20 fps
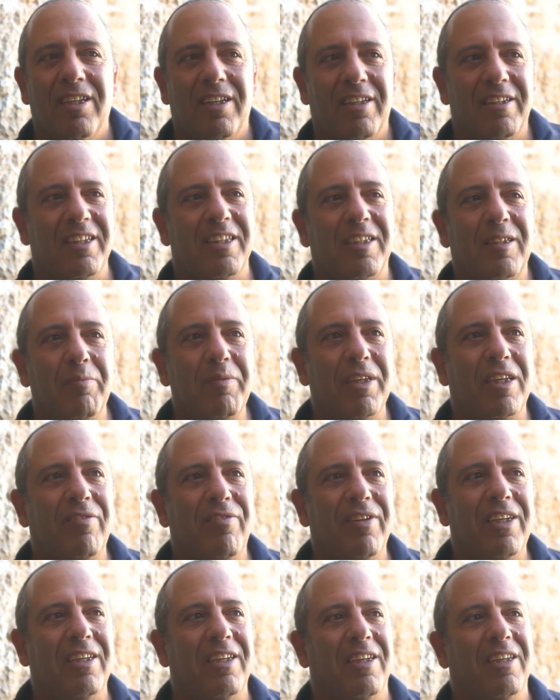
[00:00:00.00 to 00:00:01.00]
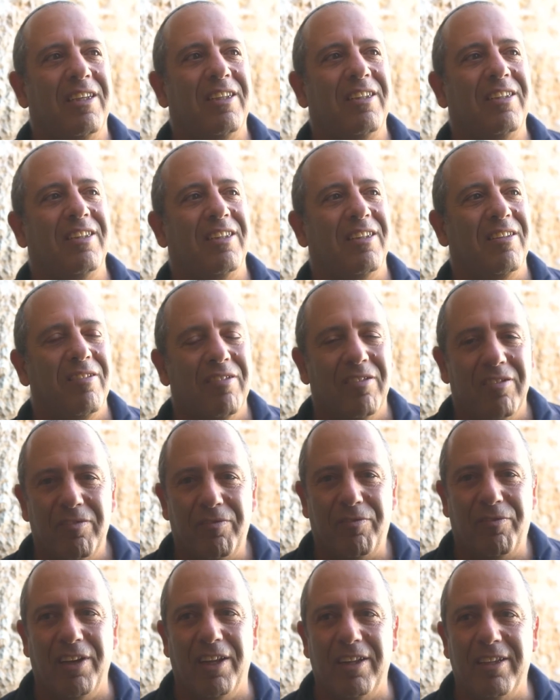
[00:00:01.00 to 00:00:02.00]
and this mikveh is
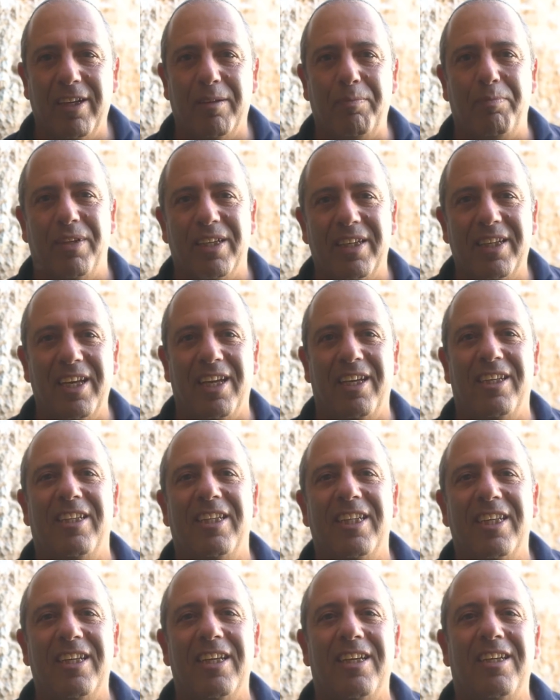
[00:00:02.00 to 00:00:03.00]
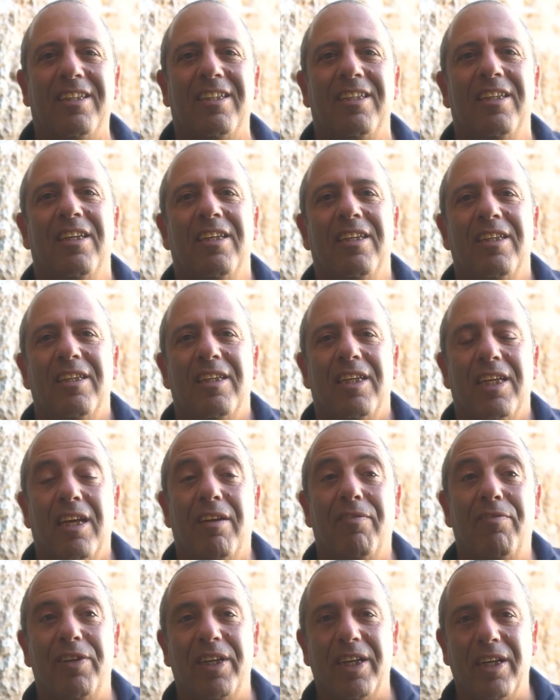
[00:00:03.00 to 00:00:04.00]
filled up again and again
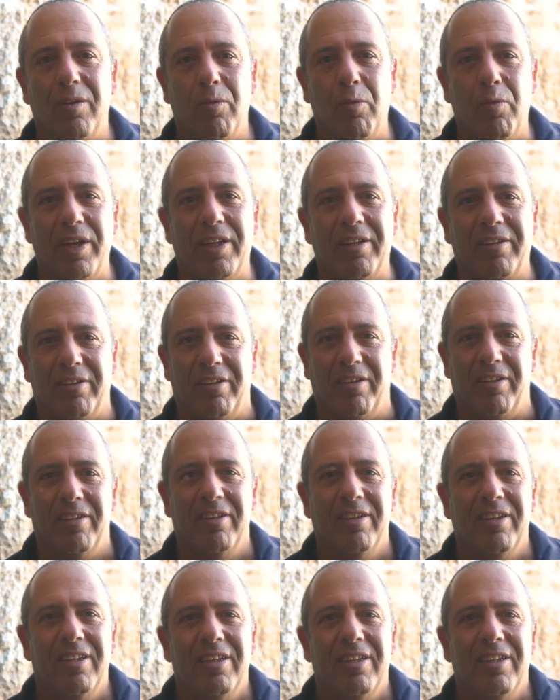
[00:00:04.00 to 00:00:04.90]
every winter.